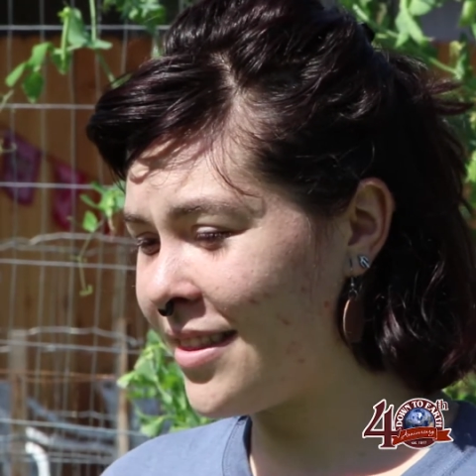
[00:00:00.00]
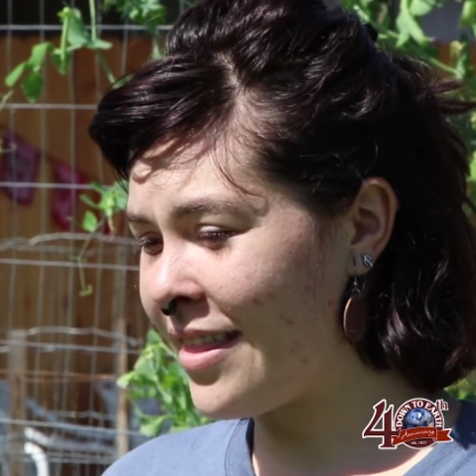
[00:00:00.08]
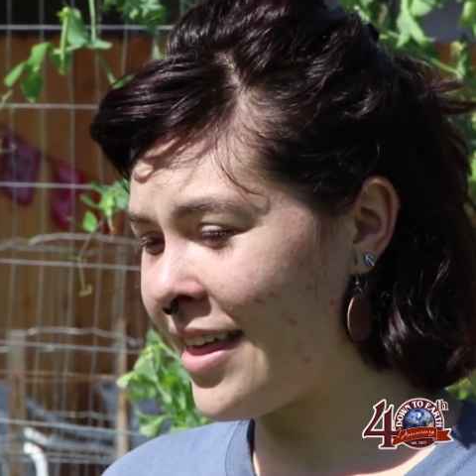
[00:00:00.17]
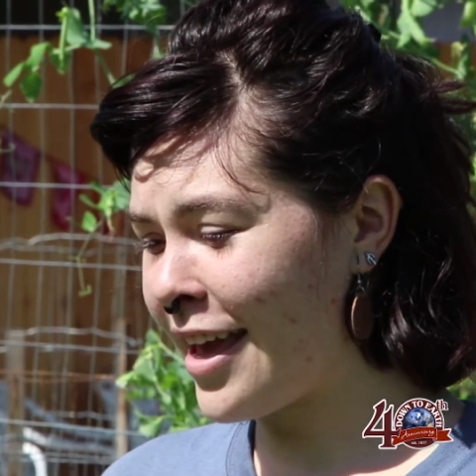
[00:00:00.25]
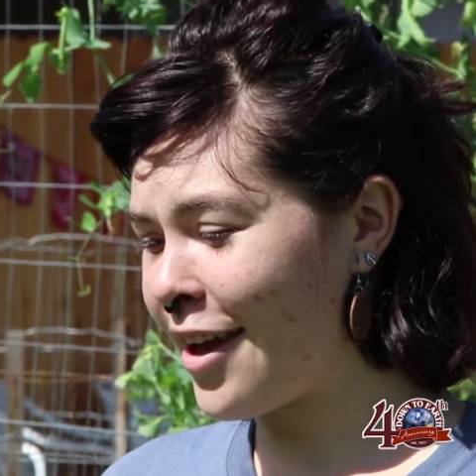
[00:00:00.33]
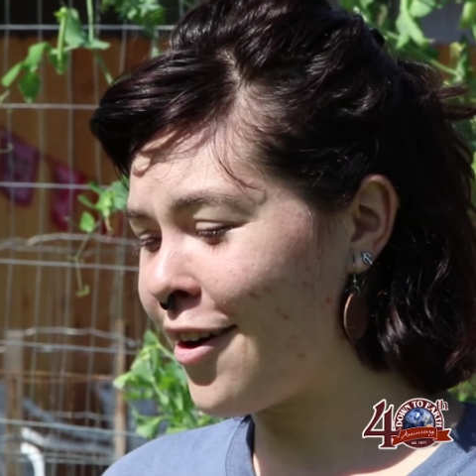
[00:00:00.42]

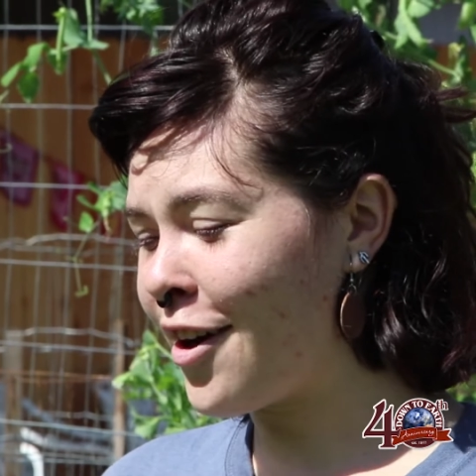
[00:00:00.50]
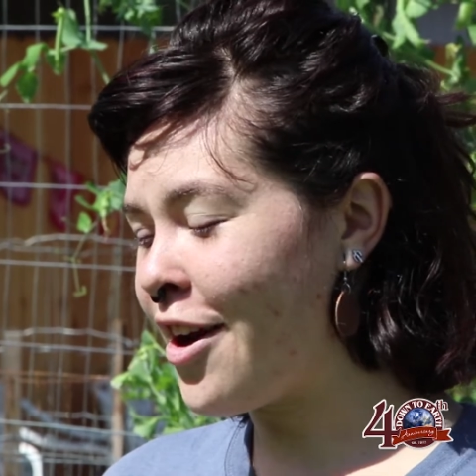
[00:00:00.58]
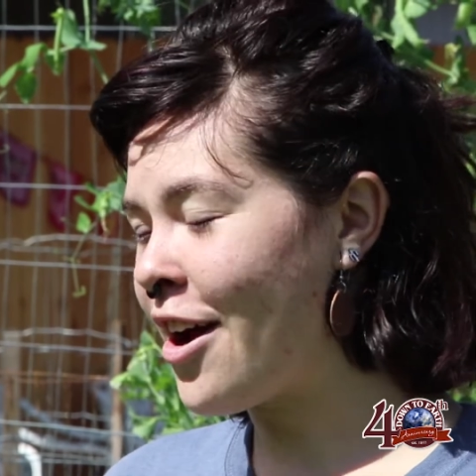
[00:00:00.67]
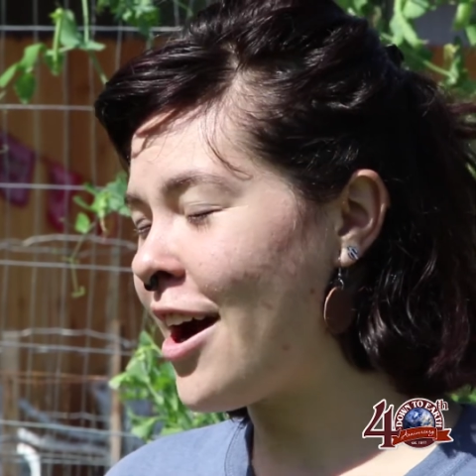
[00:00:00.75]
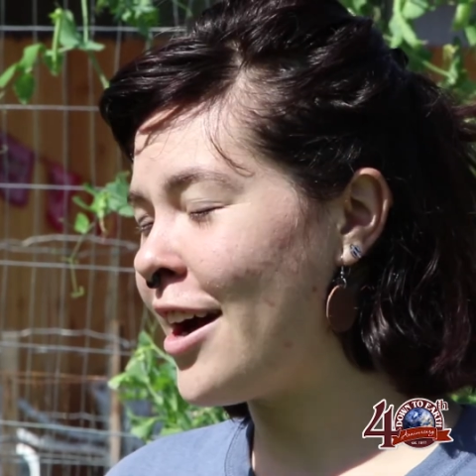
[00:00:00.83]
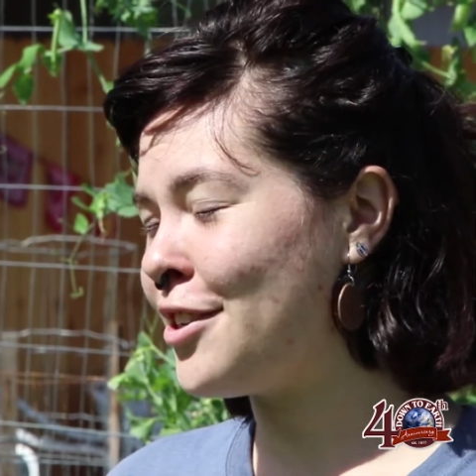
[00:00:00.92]
they are
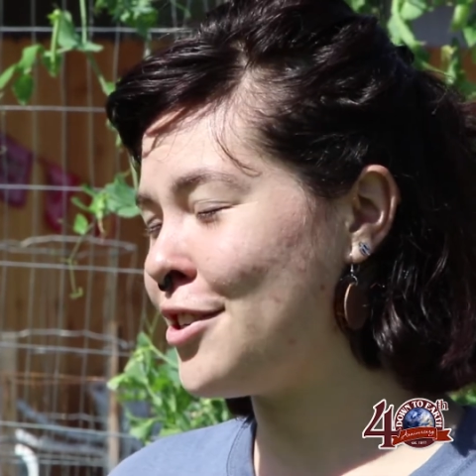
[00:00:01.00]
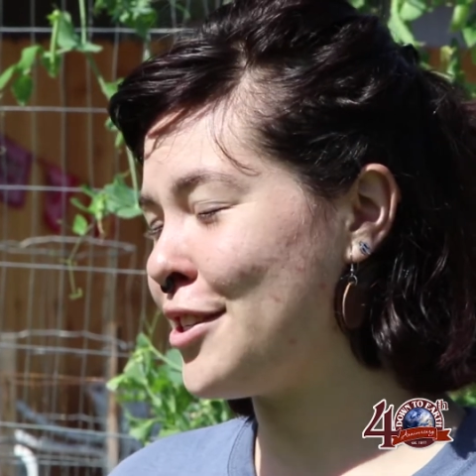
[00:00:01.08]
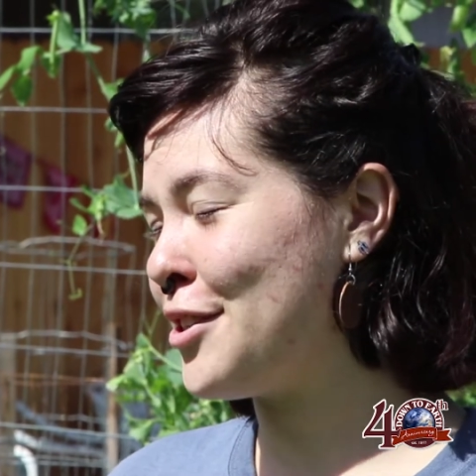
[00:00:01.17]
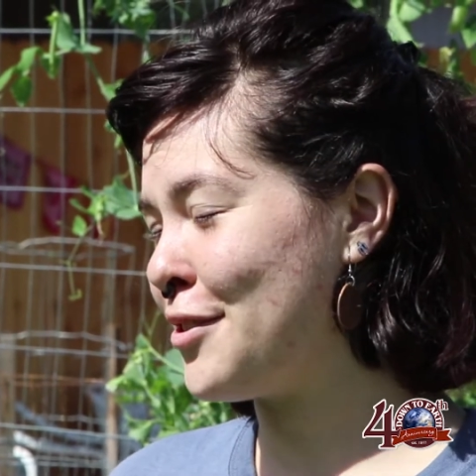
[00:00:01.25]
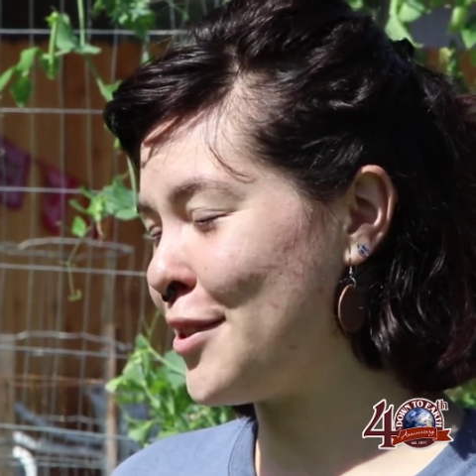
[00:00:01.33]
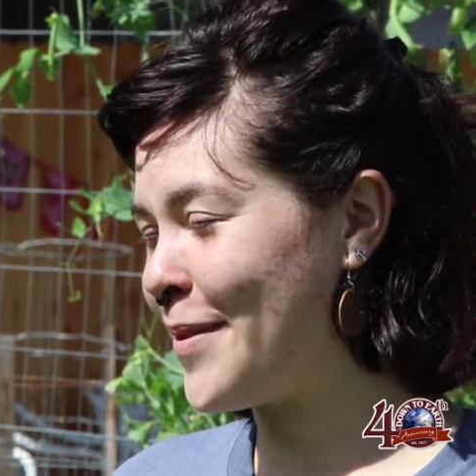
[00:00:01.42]
not
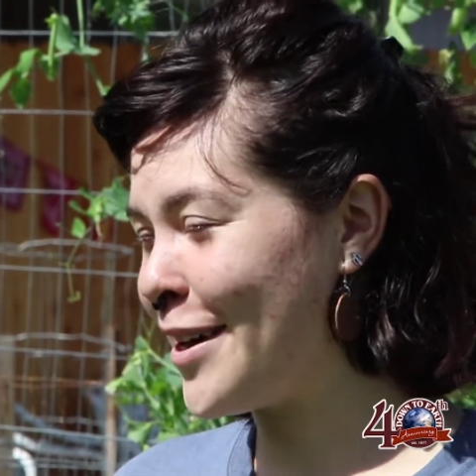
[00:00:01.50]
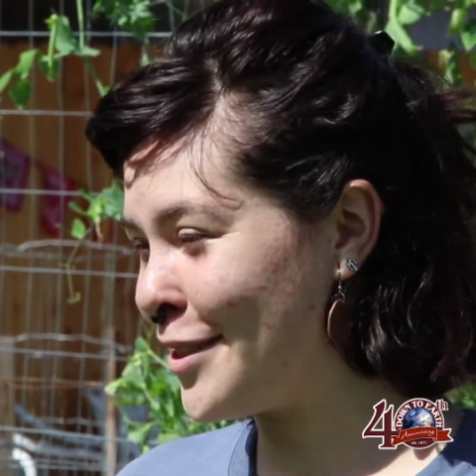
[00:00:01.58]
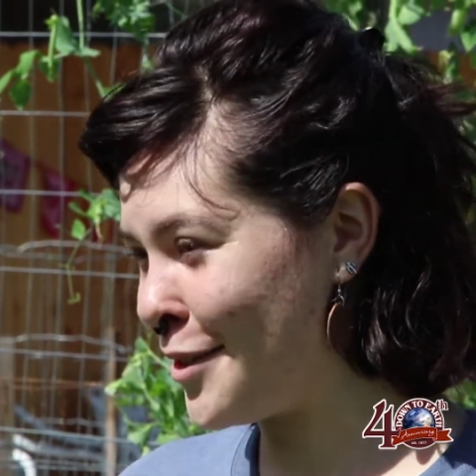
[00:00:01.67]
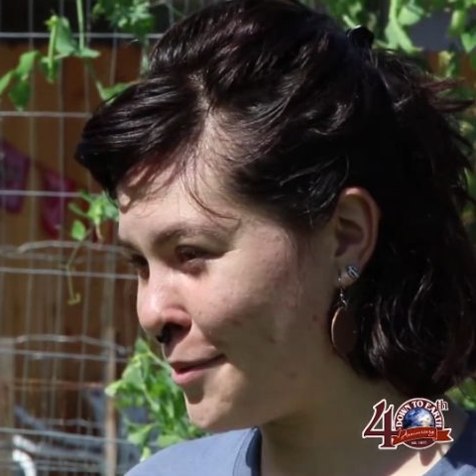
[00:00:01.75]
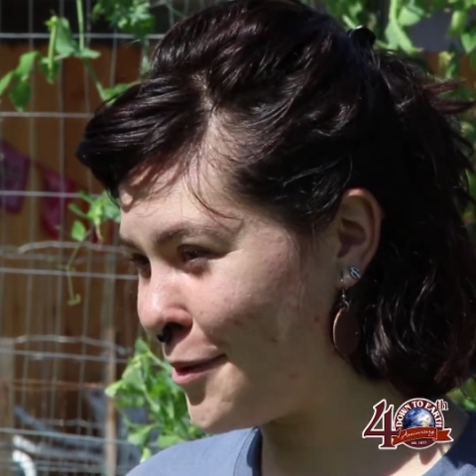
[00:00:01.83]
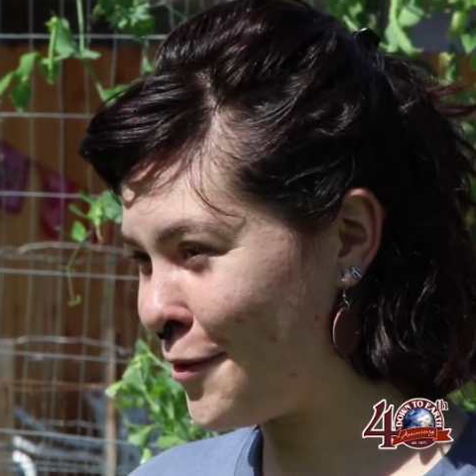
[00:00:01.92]
just
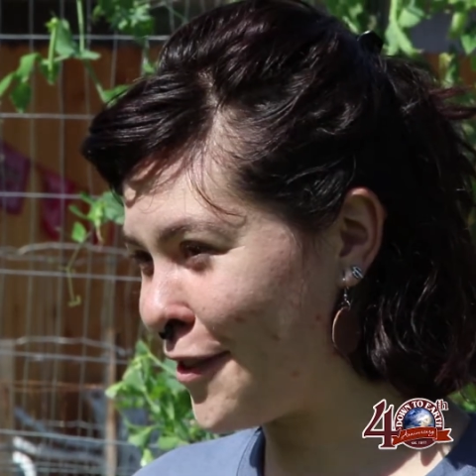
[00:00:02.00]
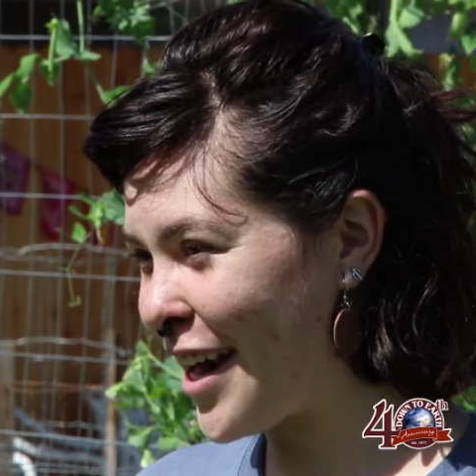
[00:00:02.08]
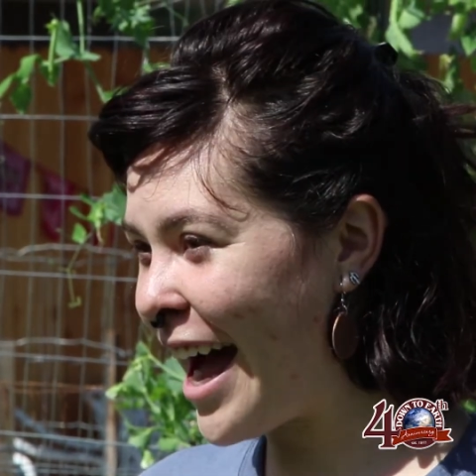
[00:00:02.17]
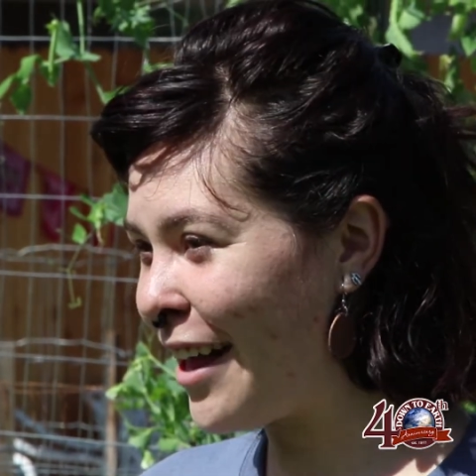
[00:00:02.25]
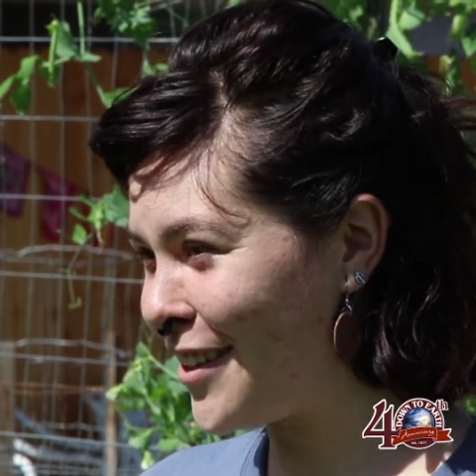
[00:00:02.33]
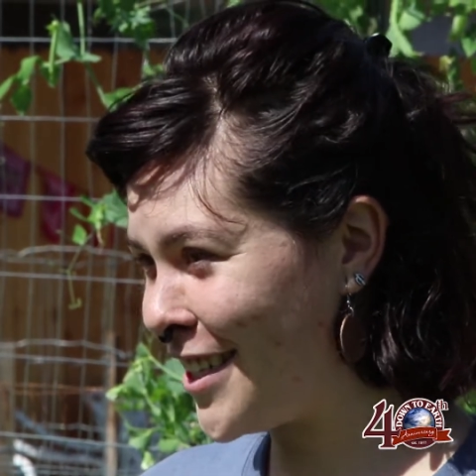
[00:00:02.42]
responsible for
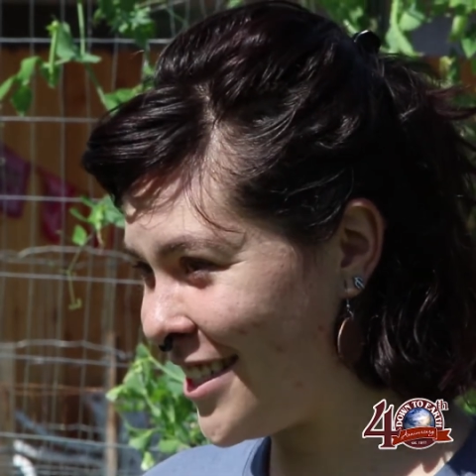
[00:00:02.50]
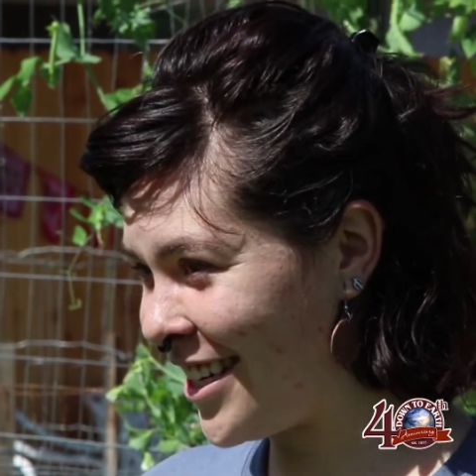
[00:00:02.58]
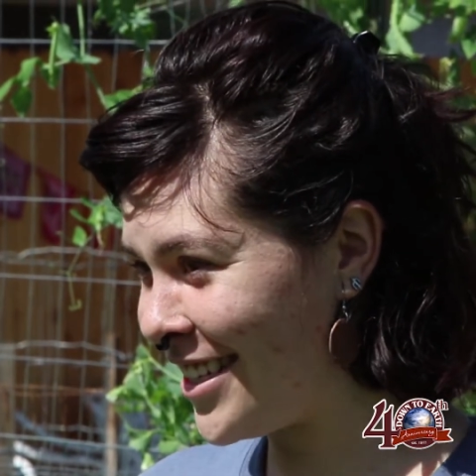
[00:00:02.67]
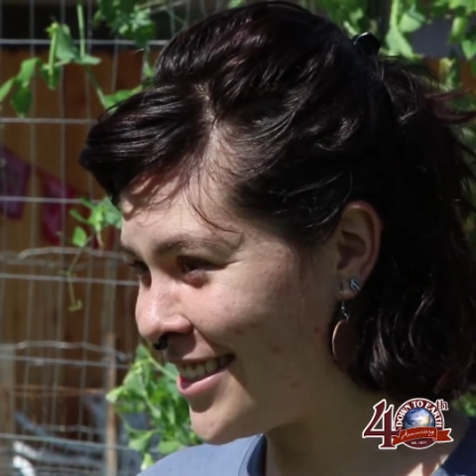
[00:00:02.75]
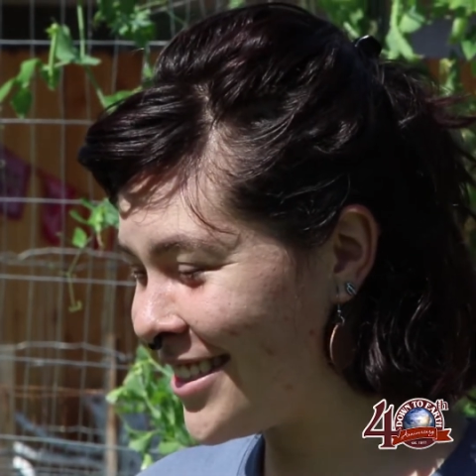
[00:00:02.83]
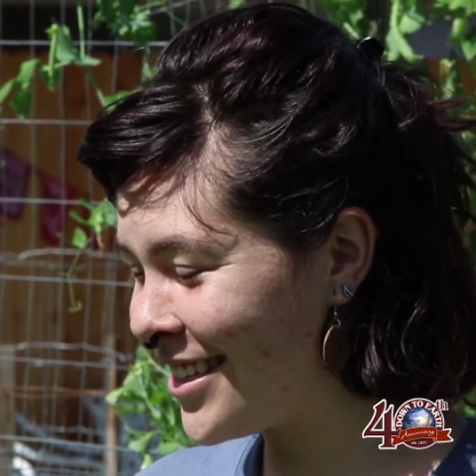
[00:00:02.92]

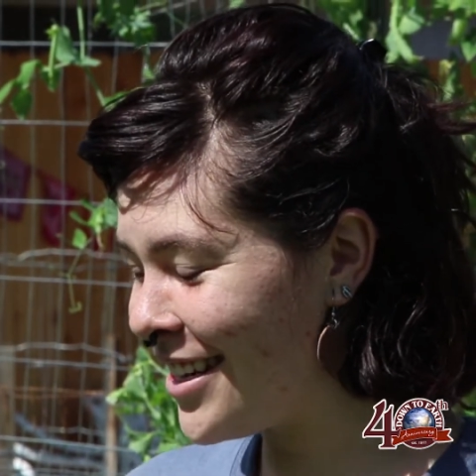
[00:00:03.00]
allergies.